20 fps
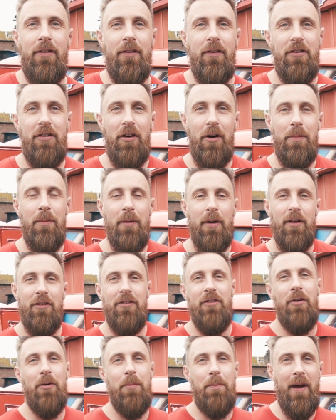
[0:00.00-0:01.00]
to the shop and I
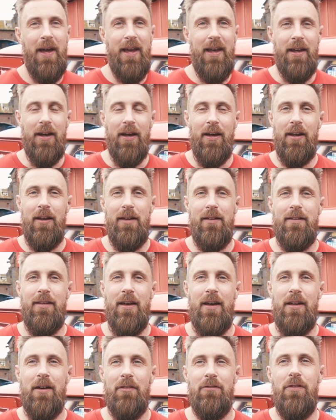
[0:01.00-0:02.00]
saw Pete and he
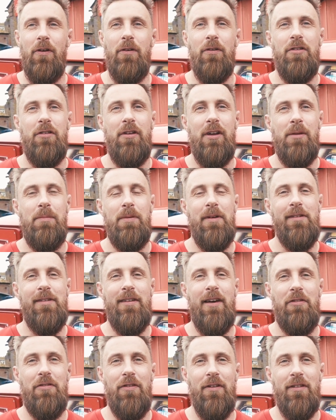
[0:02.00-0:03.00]
said, unfortunately, he'd been
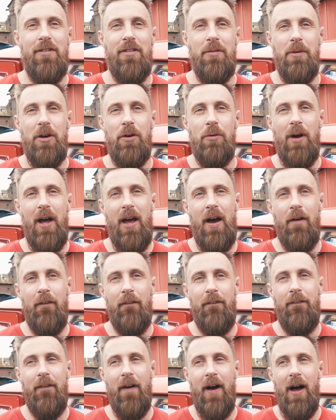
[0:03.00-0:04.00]
suffering some ill
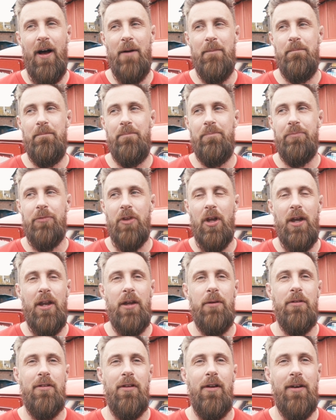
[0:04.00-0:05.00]
health um, and
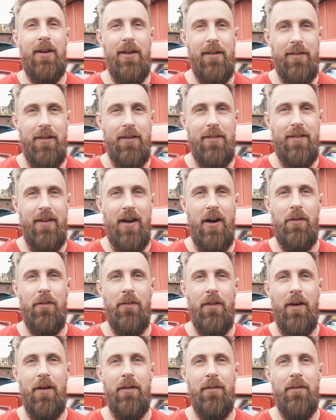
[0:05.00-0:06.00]
he was looking to sell
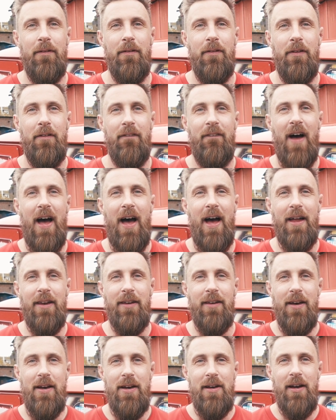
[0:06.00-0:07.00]
the, the
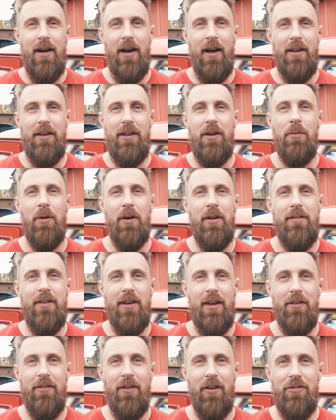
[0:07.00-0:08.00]
van and he wanted
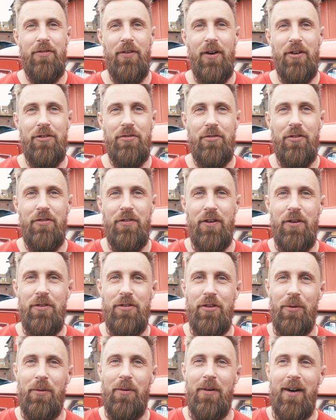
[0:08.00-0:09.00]
to give us first
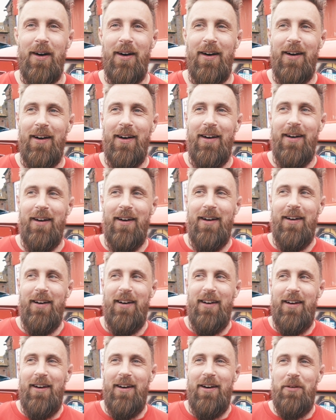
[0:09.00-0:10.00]
refusal.
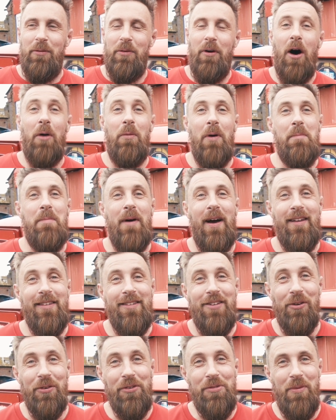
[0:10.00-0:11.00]
I went back
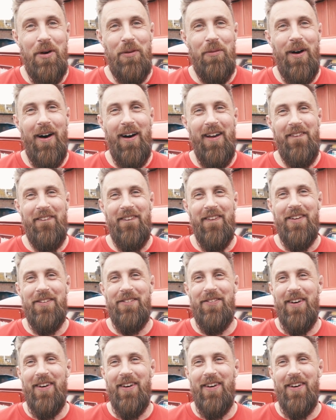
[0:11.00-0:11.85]
and talked to my wife, and